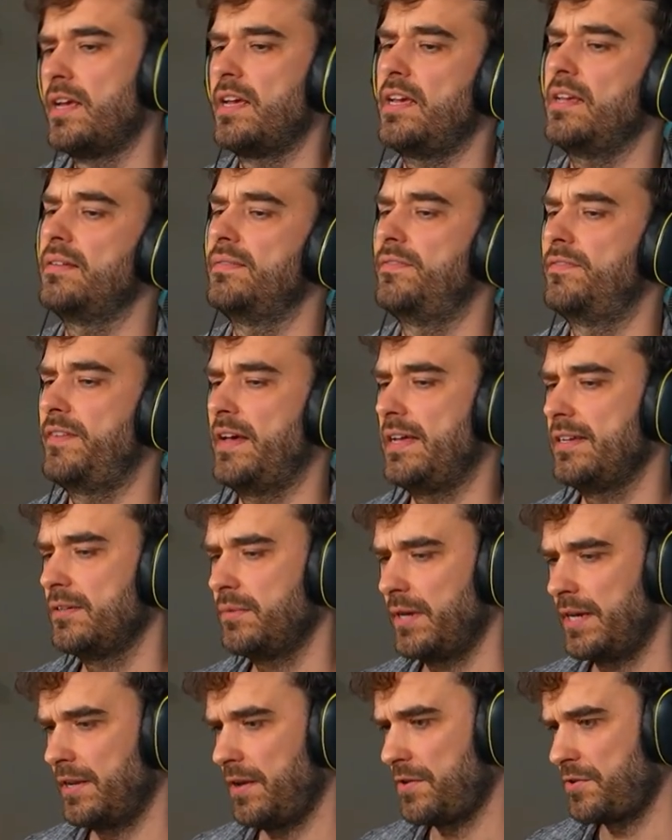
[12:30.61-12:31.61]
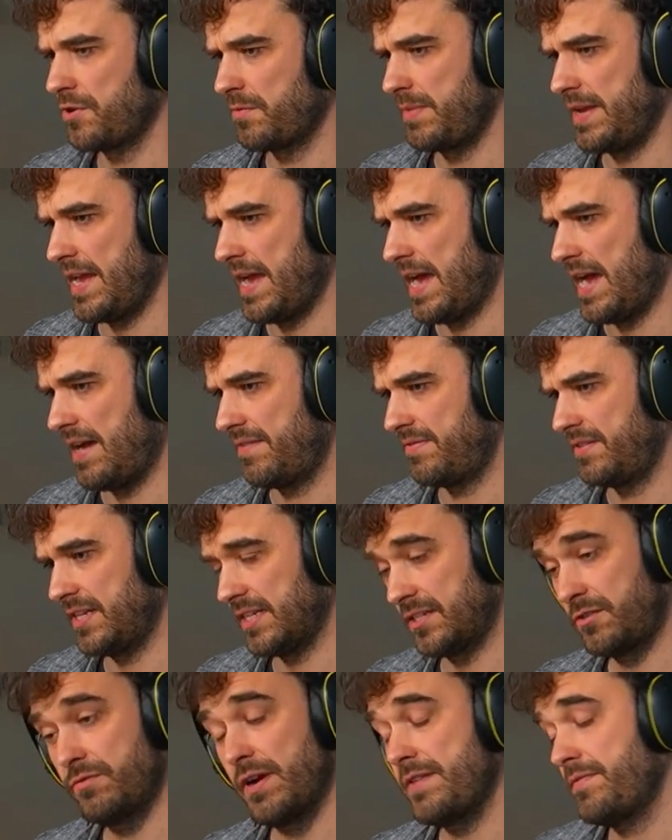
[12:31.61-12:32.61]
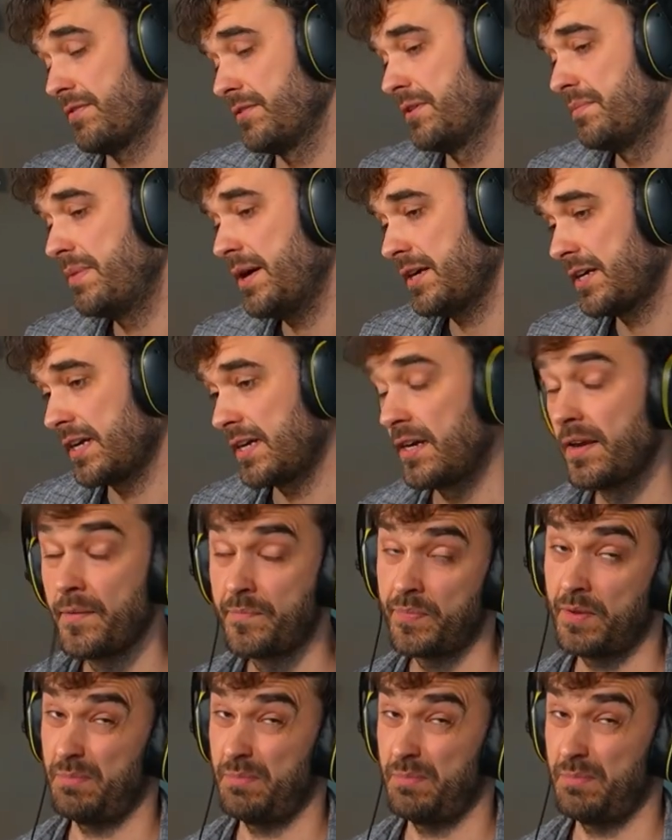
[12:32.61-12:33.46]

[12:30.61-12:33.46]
evaluated on your behalf. And that's great for debugging.